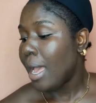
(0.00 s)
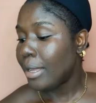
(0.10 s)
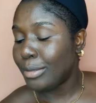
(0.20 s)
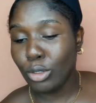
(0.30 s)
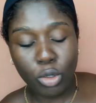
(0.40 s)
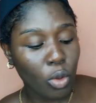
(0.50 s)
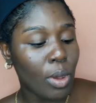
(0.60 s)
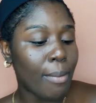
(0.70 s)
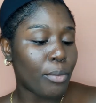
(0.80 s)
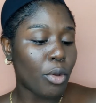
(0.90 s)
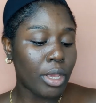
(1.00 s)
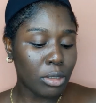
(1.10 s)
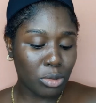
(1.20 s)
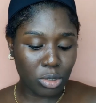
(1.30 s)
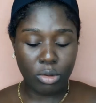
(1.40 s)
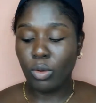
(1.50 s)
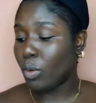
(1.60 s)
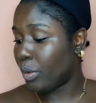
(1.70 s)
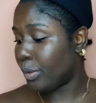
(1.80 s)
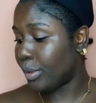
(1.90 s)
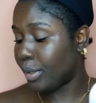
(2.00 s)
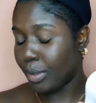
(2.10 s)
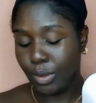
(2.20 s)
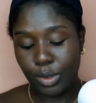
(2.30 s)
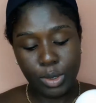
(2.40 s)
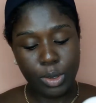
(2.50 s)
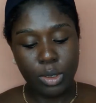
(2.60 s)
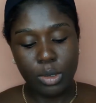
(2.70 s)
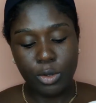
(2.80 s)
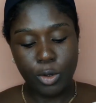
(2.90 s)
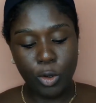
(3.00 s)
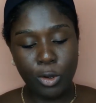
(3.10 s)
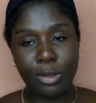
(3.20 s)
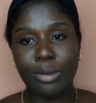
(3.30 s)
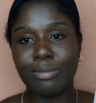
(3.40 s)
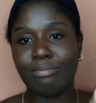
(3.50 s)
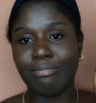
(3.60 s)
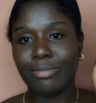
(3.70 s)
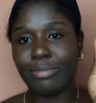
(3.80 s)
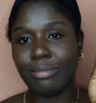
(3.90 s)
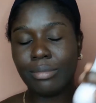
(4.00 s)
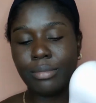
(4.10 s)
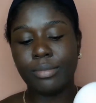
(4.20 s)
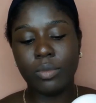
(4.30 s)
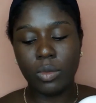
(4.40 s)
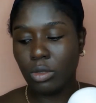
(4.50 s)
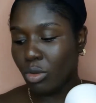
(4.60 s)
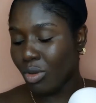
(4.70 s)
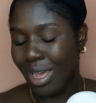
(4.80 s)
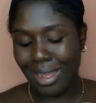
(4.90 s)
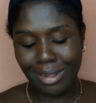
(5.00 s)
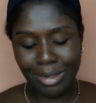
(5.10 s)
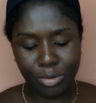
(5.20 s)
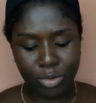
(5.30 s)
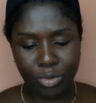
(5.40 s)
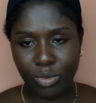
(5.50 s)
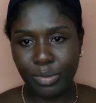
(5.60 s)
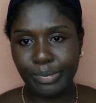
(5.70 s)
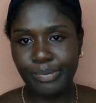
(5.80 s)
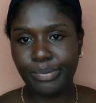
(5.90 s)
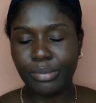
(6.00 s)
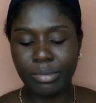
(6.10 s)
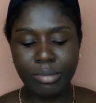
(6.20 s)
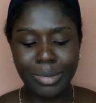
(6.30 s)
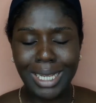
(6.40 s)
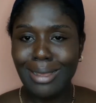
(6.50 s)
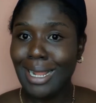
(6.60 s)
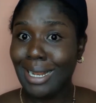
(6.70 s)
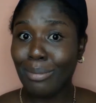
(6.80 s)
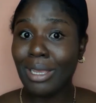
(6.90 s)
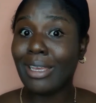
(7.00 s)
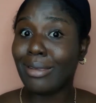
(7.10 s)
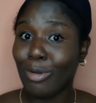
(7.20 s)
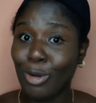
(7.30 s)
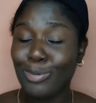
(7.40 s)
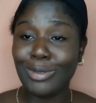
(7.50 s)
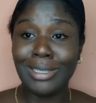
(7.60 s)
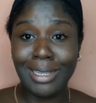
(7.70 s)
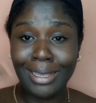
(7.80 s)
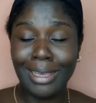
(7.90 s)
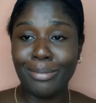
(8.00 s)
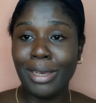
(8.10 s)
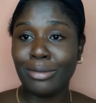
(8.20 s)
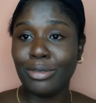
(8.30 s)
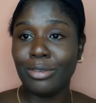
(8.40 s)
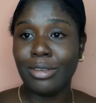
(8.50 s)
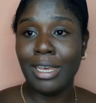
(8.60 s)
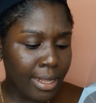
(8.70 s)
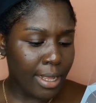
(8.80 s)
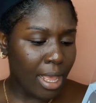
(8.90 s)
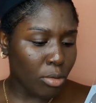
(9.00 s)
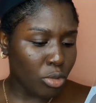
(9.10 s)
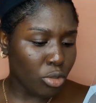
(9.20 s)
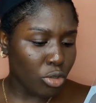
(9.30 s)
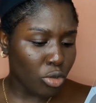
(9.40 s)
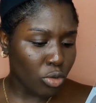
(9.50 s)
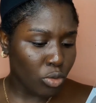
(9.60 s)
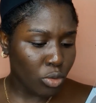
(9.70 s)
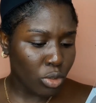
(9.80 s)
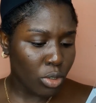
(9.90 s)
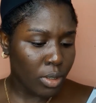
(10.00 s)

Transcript: So I'm going to, oh, it's so hard, I don't know. Let me open it and get back to you guys. How to use: